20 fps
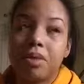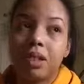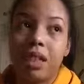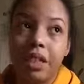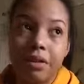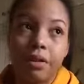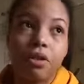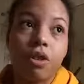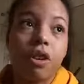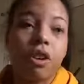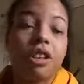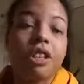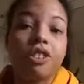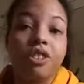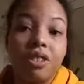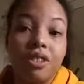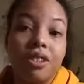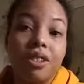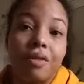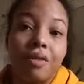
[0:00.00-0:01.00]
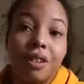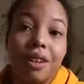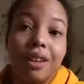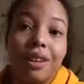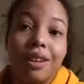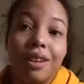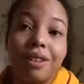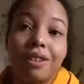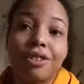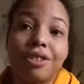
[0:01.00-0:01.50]
leave college and stuff
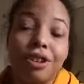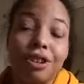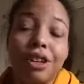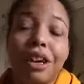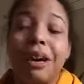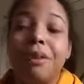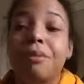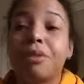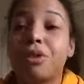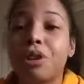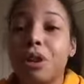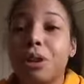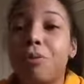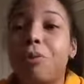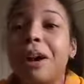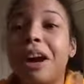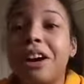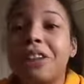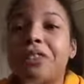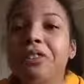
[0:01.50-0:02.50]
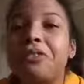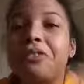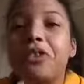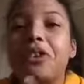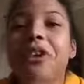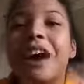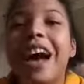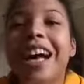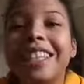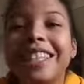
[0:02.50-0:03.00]
like that. So yeah, I'm so proud of
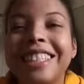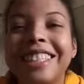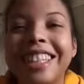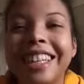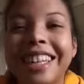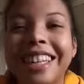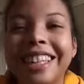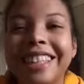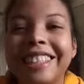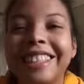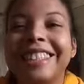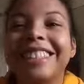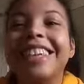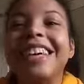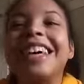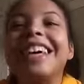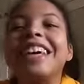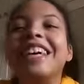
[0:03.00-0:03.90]
you, Adelaine.